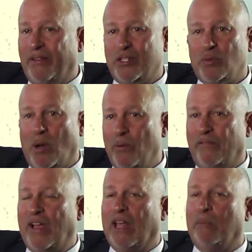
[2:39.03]
And that's why
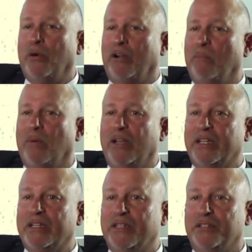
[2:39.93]
we've got to put our
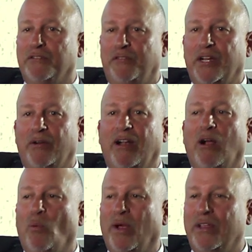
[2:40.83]
money into figuring
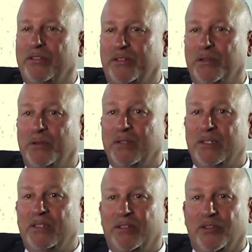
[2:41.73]
out ways to
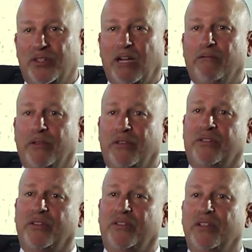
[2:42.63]
discover
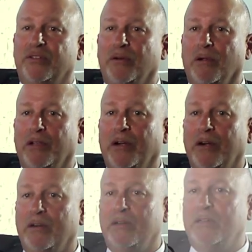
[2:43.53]
this disease earlier.